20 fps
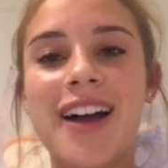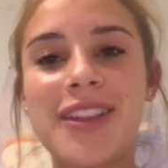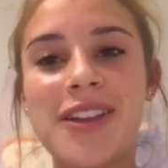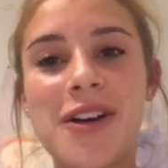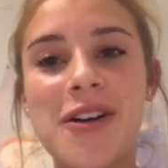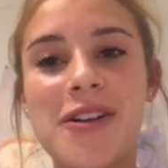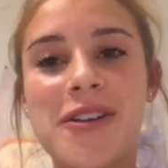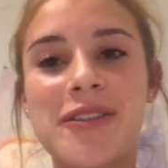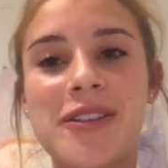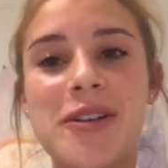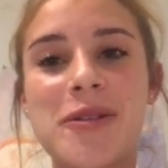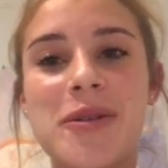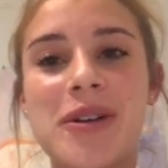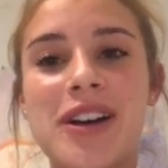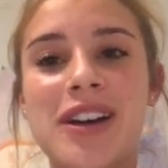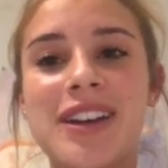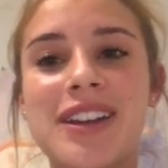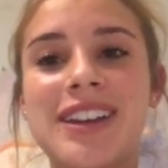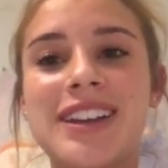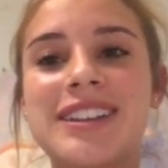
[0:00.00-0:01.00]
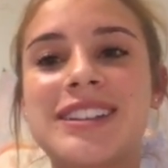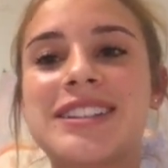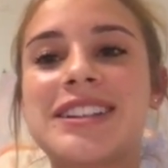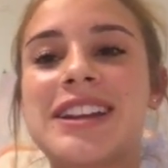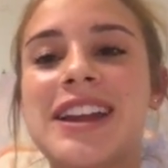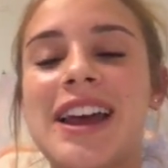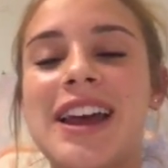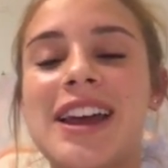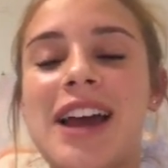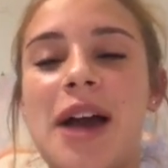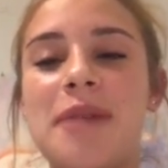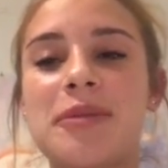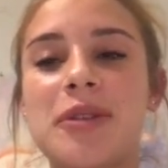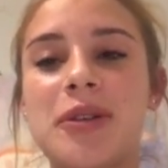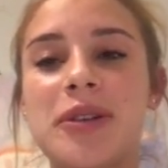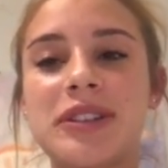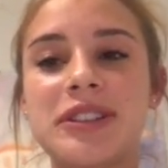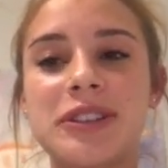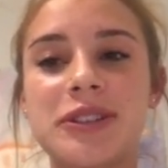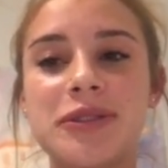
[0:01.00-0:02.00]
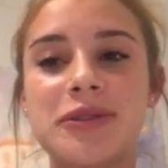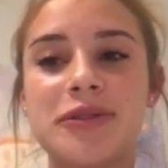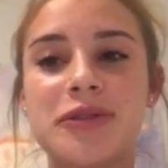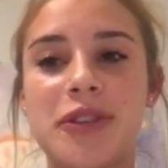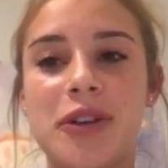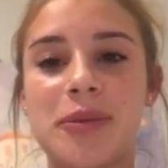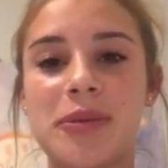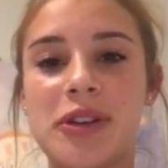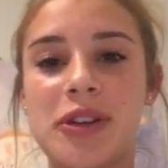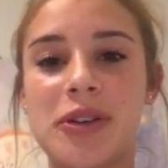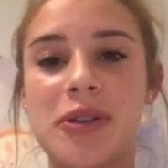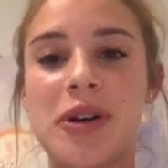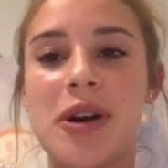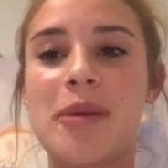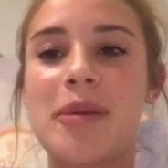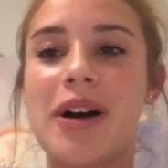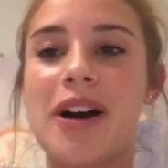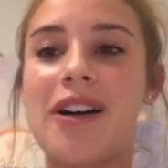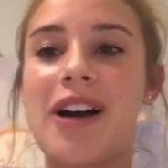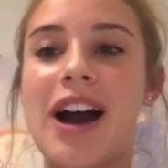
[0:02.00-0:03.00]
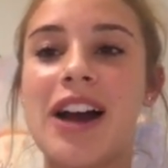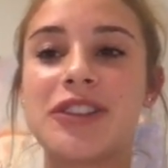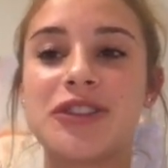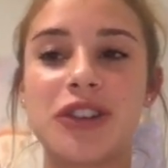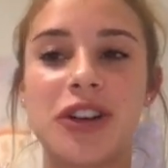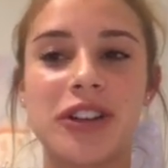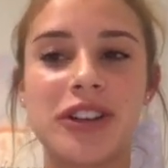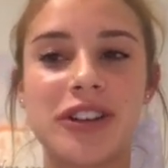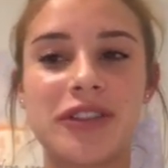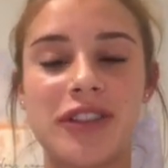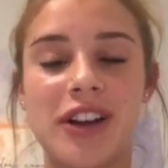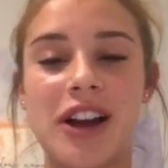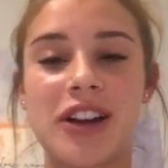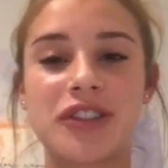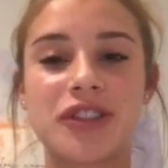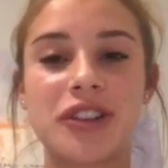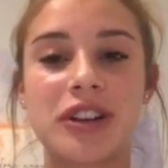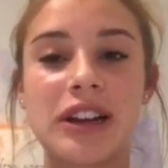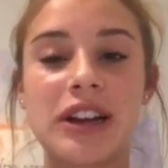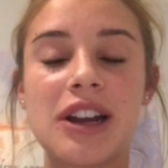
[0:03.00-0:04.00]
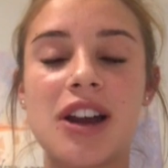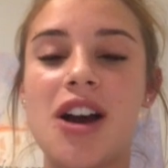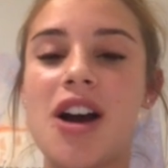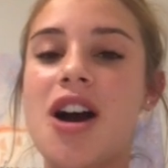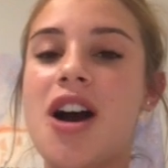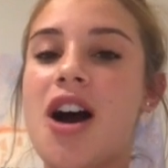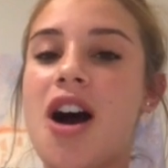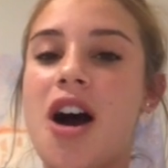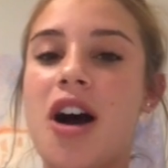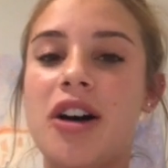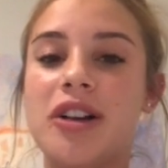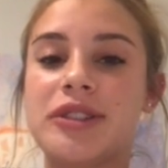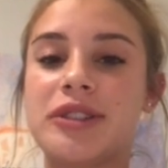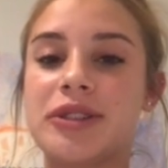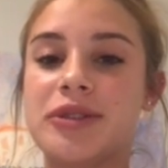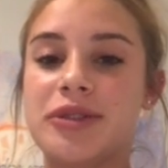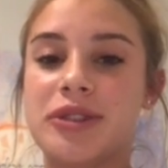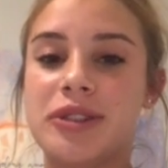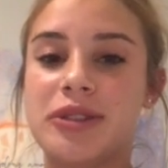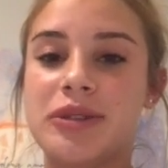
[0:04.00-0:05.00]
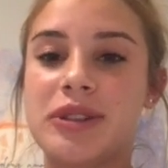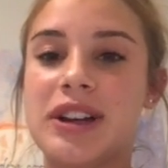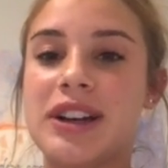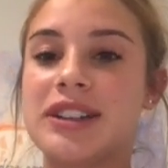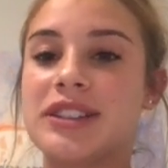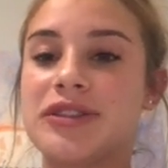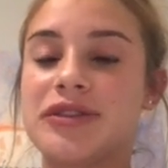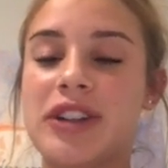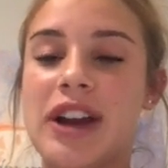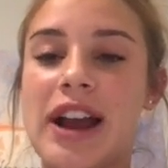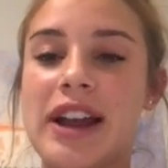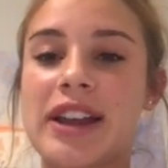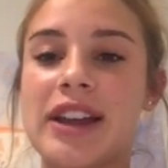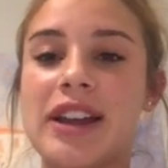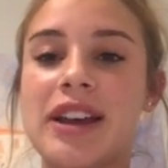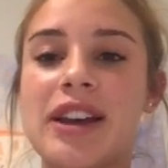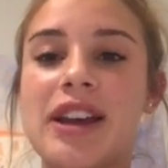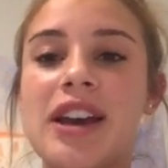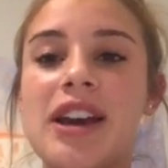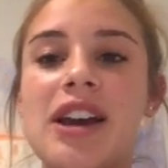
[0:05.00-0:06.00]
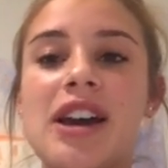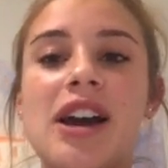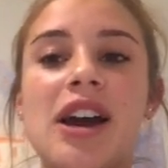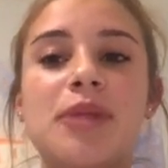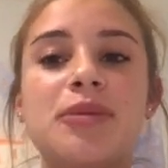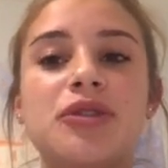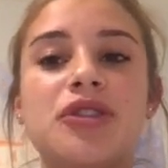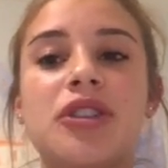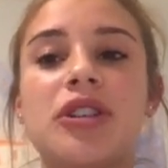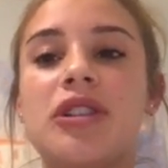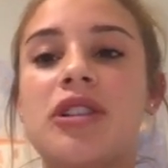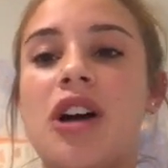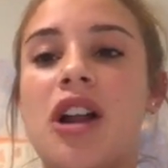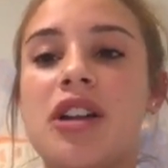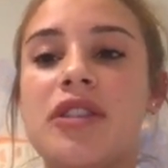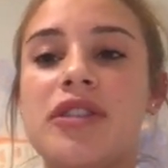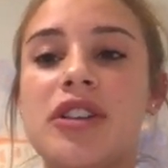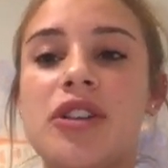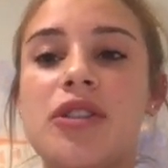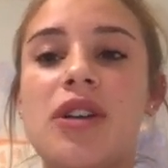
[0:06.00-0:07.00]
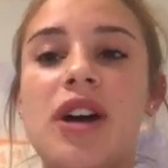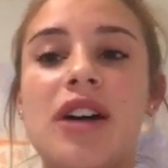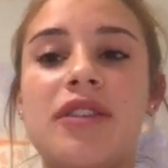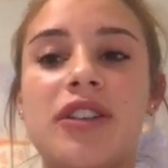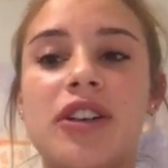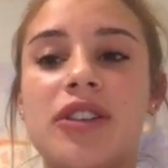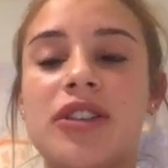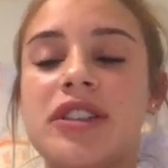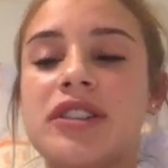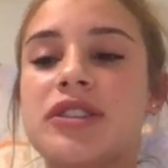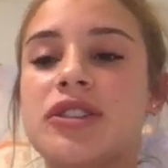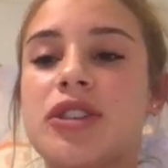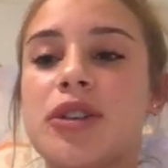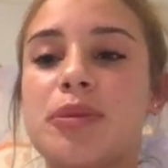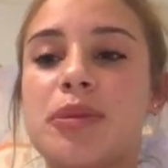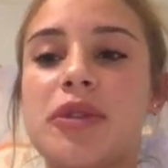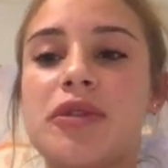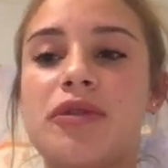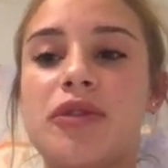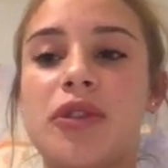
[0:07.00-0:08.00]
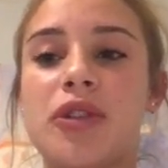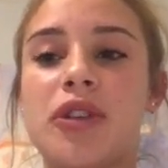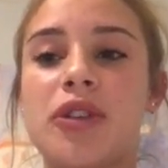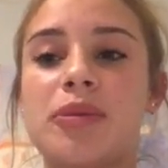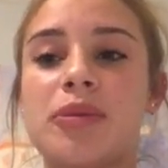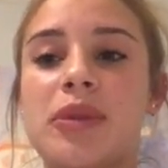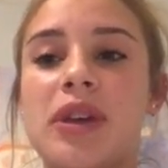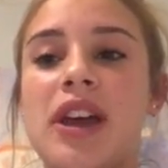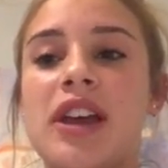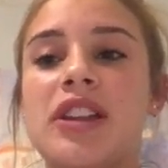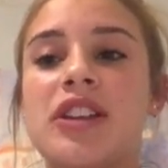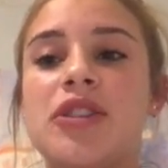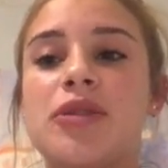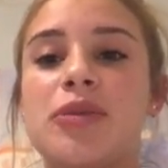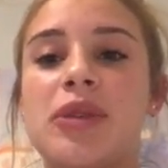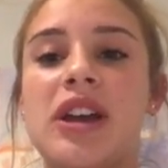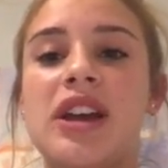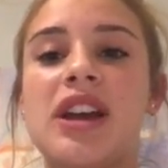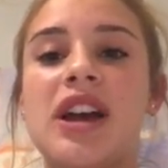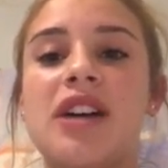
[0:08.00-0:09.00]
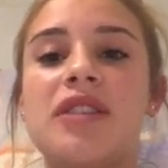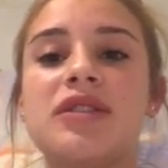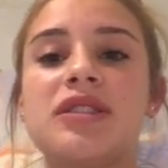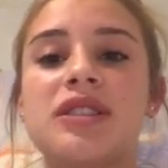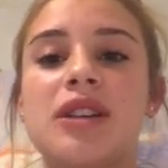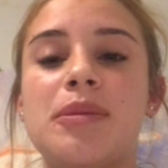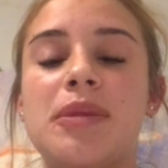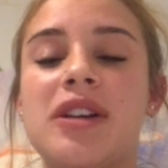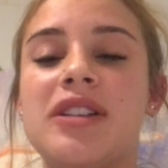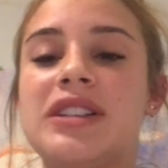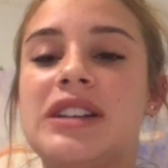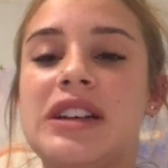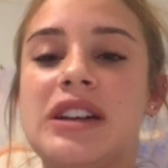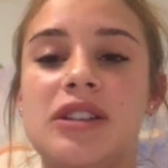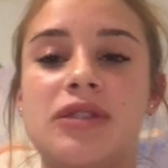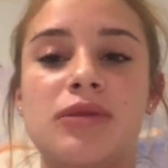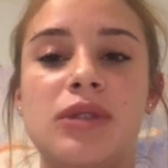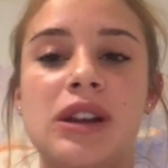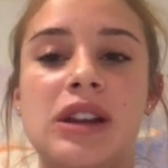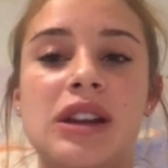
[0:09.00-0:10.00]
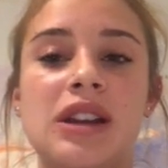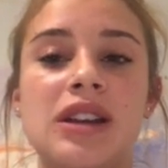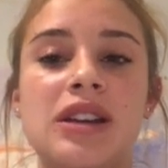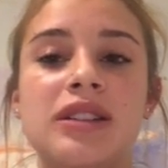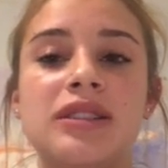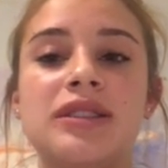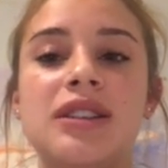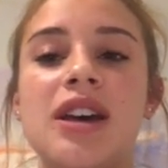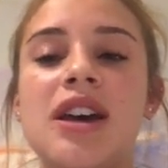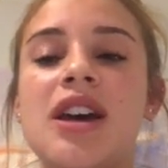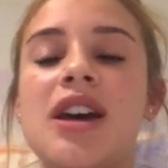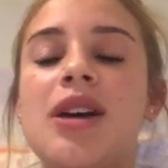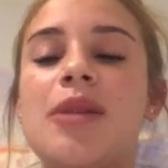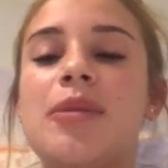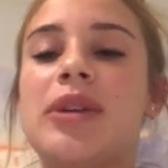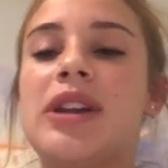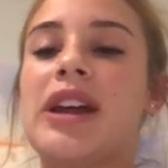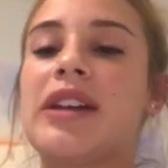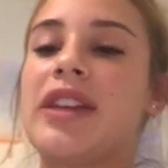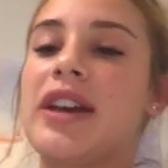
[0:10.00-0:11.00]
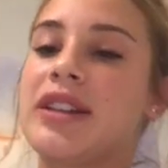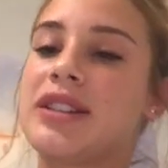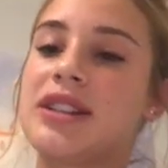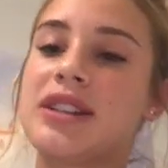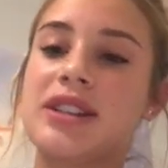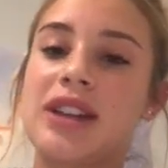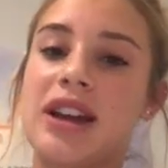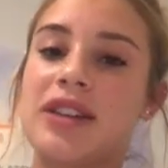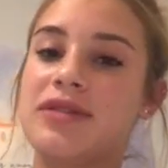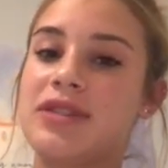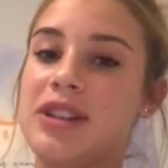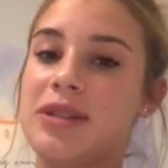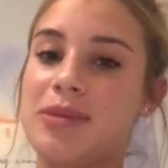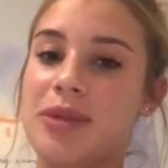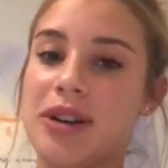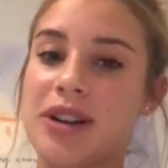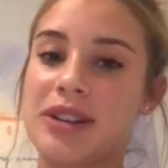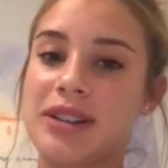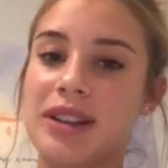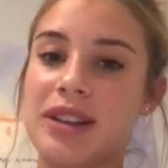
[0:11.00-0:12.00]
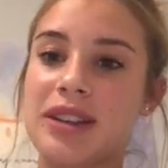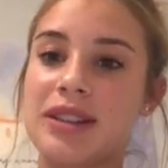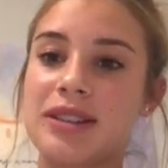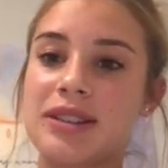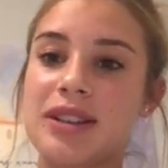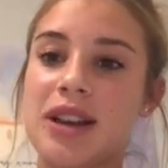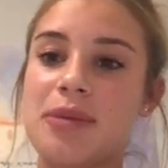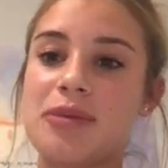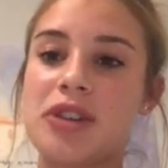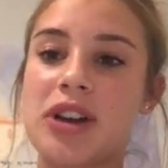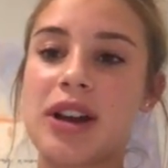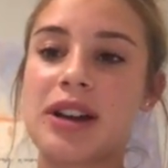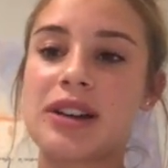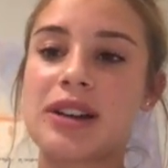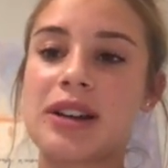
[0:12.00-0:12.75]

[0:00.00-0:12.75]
Hello everyone! Today I'm going to inform you about hydraulic fracturing, also known as fracking. I'm sure a lot of you have heard this term before and you may have some idea of what it is, but I'd like to dive deeper into this subject.